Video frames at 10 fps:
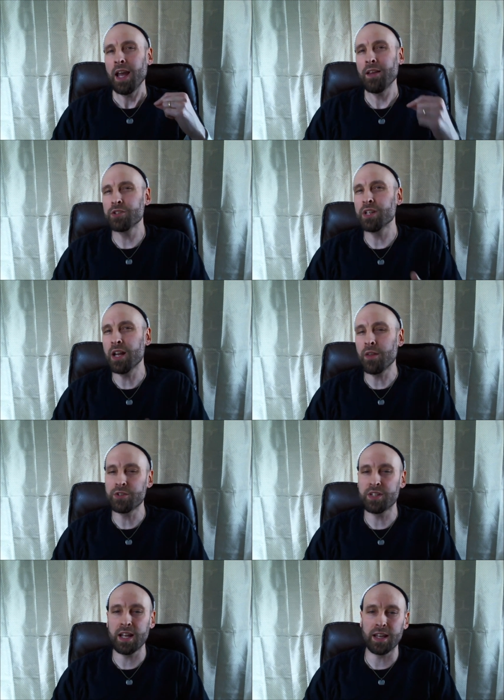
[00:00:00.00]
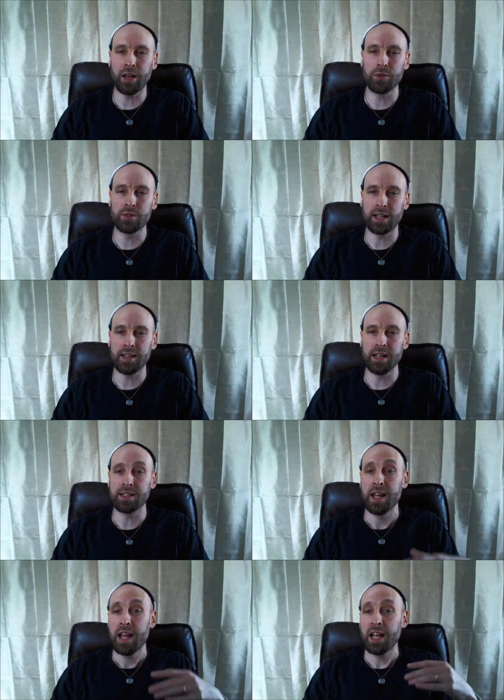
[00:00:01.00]
and there's another saying that goes like
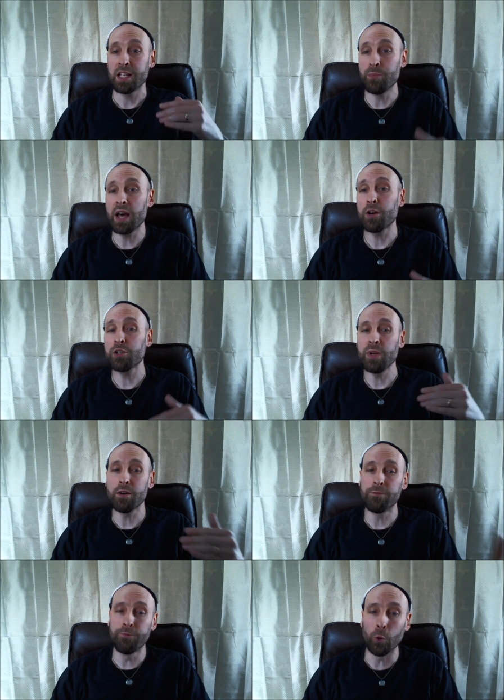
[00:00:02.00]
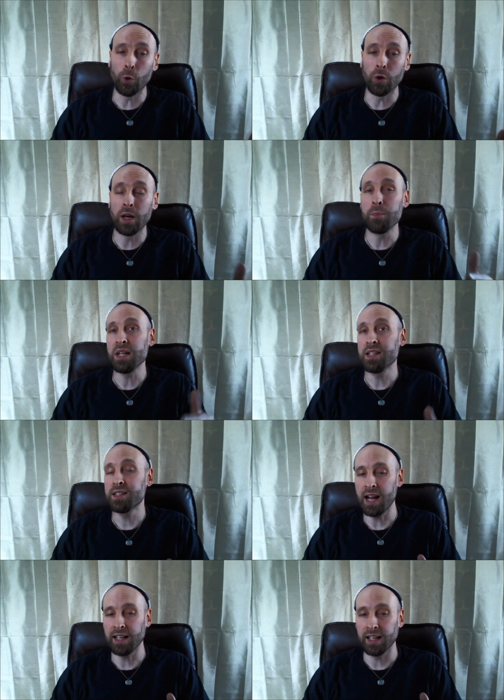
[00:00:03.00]
this It's better to be a fool and be
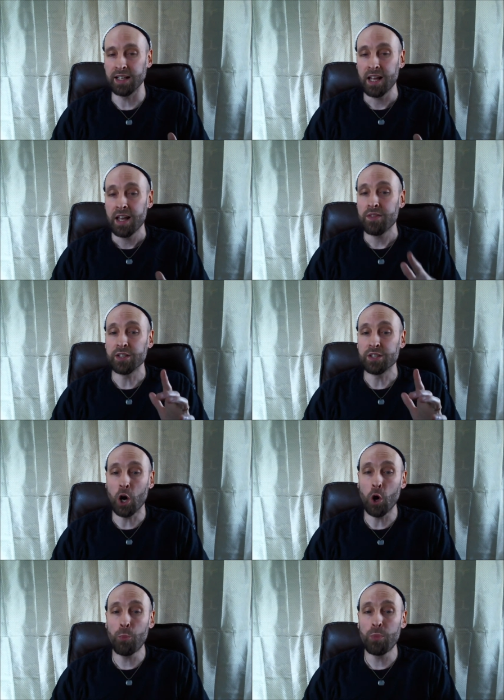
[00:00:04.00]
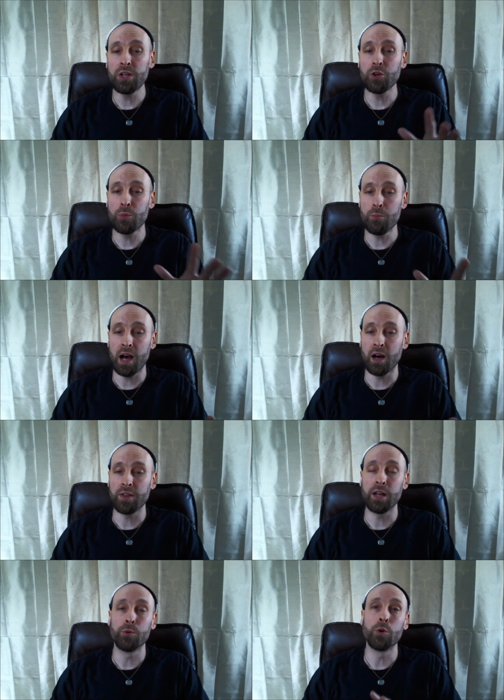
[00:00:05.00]
silent than to open your mouth
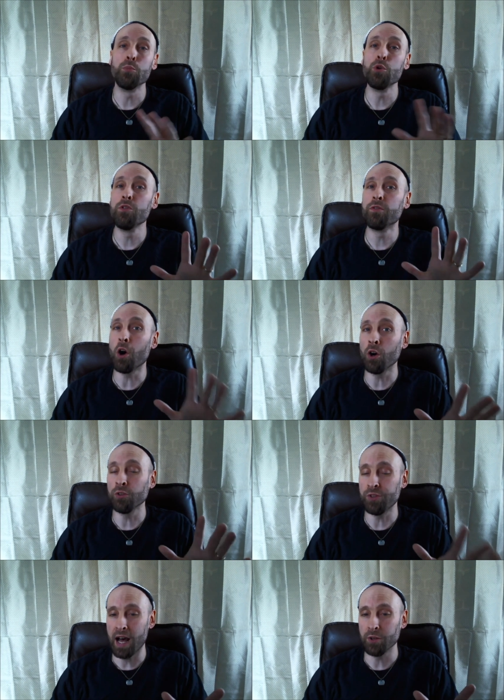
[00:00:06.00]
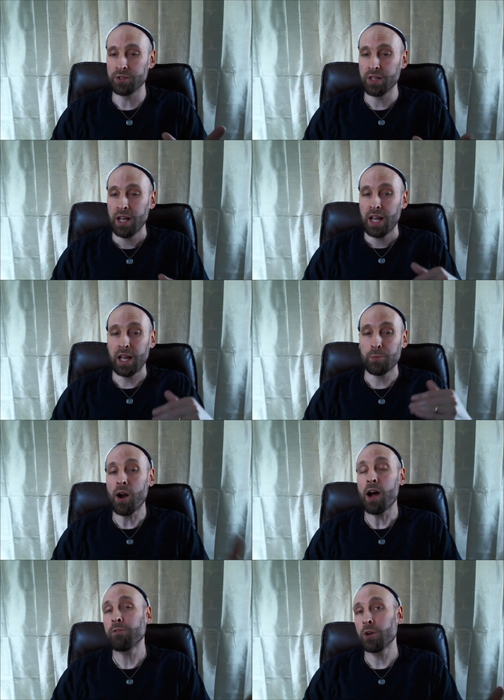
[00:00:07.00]
and remove all doubt. And
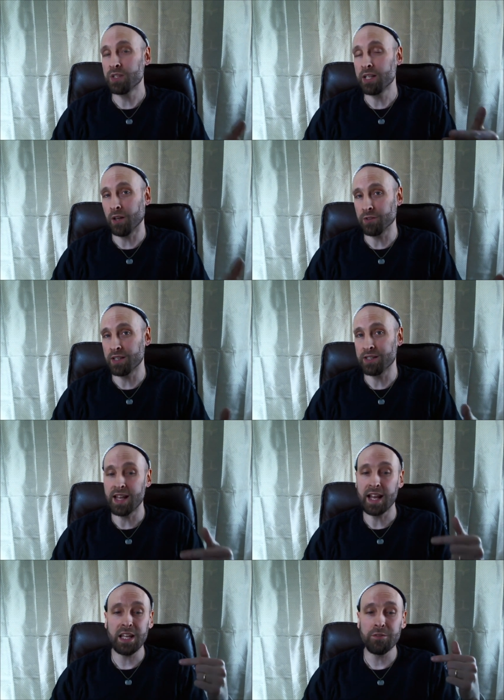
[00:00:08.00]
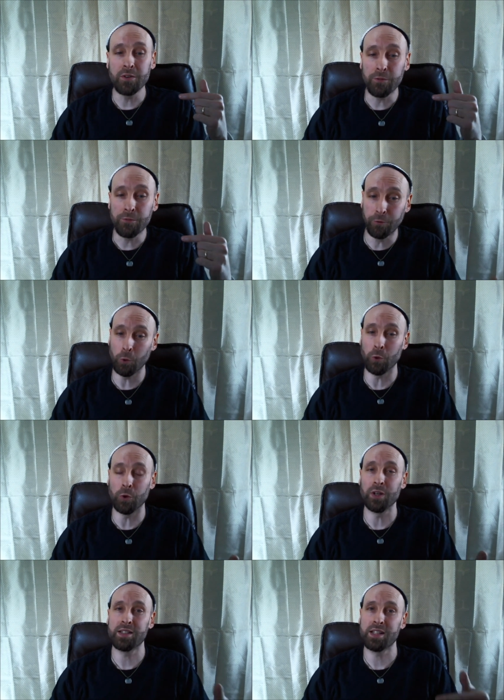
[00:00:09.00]
Proverbs tells us that even a
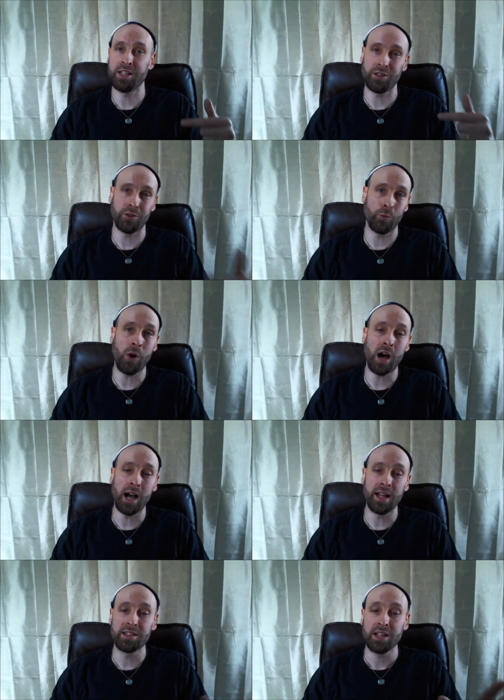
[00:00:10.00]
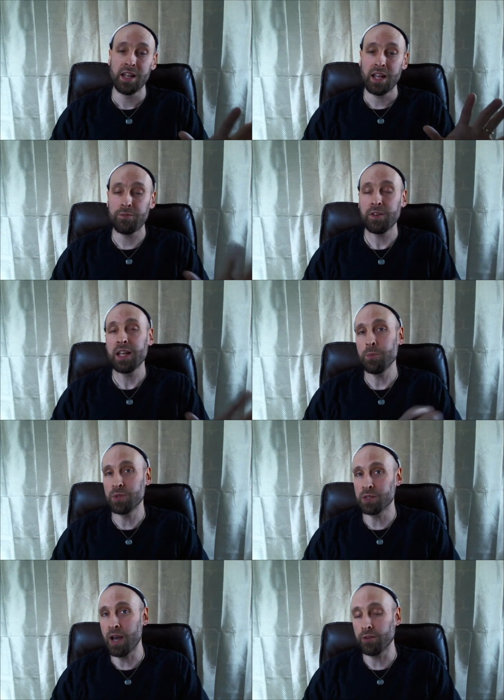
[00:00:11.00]
fool is considered wise if he keeps
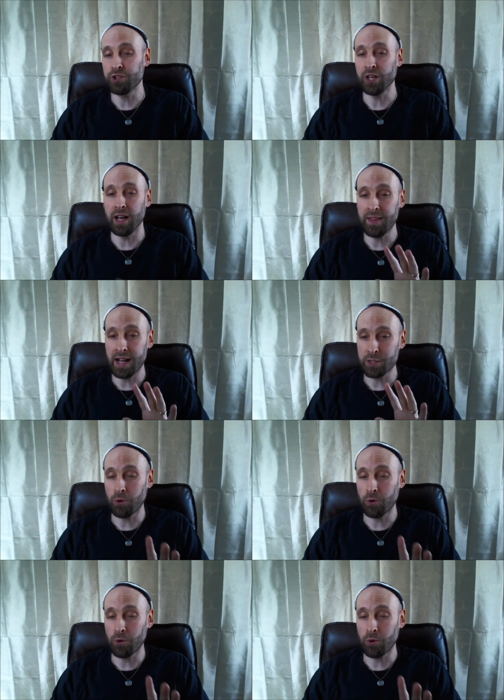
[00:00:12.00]
his mouth shut. That's